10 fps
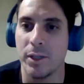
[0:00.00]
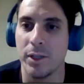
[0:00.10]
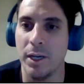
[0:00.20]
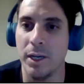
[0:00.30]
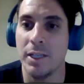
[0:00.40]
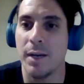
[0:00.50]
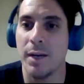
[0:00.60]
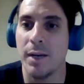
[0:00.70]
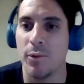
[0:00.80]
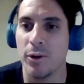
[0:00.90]

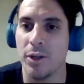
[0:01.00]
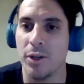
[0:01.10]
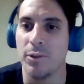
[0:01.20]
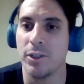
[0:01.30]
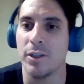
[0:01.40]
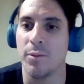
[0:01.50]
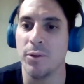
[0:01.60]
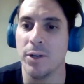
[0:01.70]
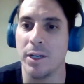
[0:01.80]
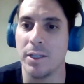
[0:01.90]
anytime I'm working with
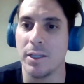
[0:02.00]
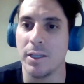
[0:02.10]
someone,